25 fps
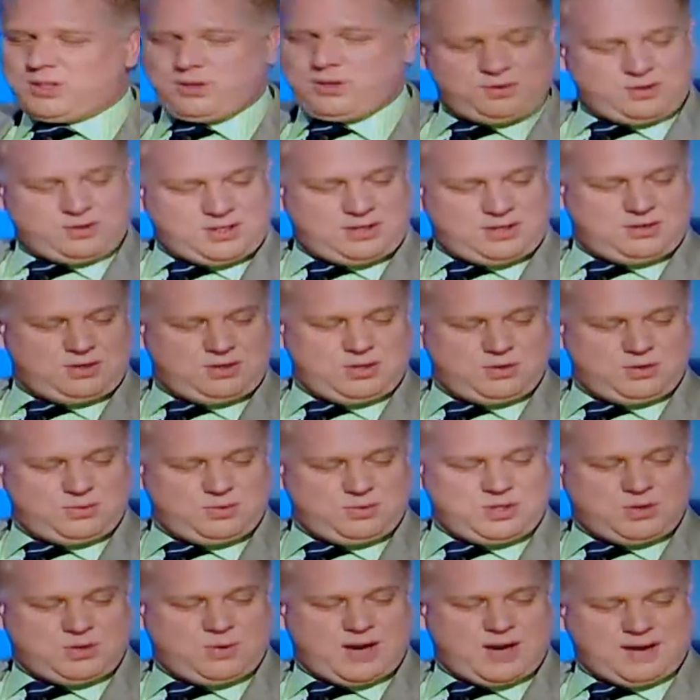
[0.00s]
You, you, you,
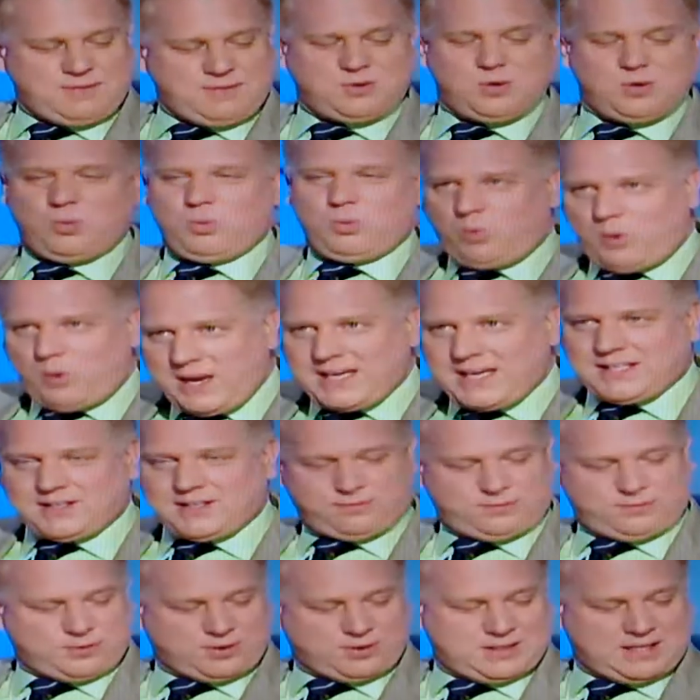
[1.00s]
sure. you have to
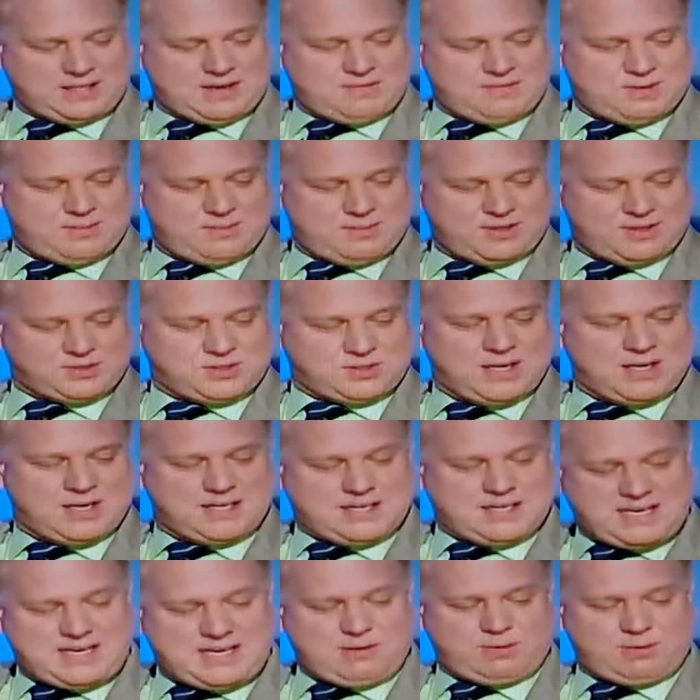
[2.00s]
wait for 11 sure. months.
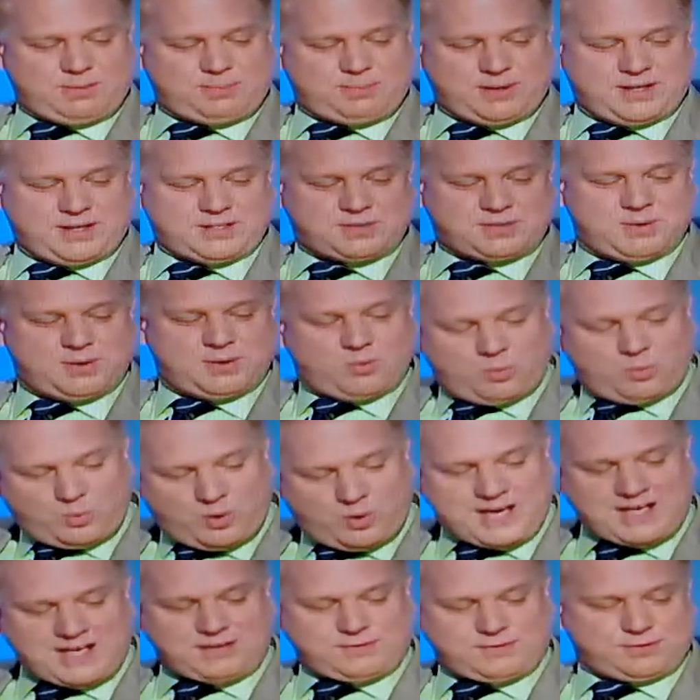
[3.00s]
Knee replacement,
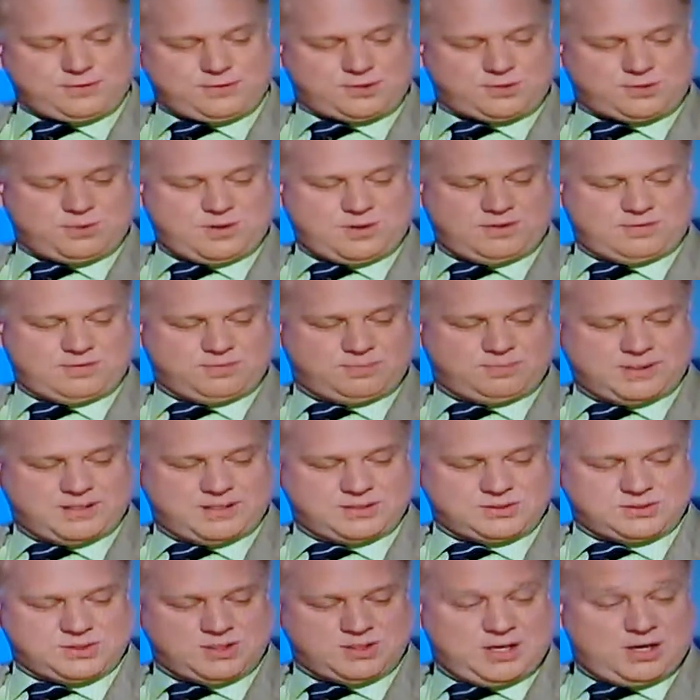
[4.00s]
wait for 12
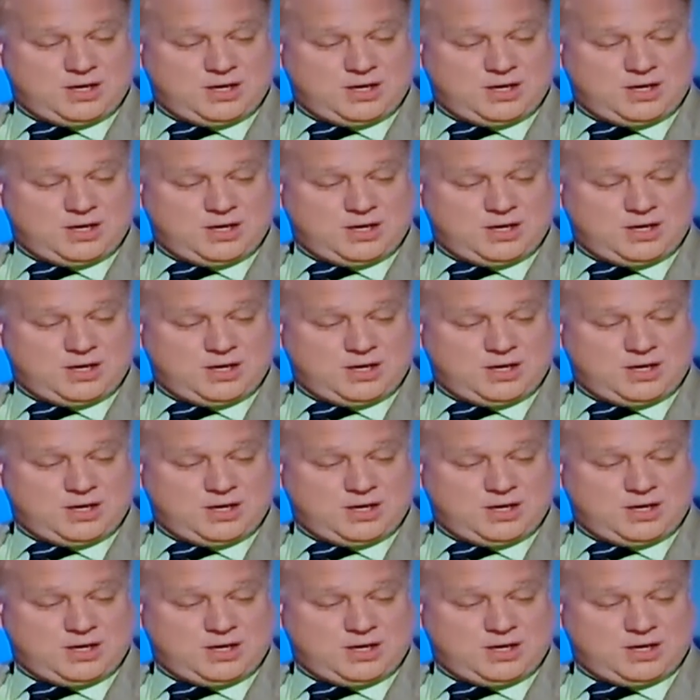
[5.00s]
months.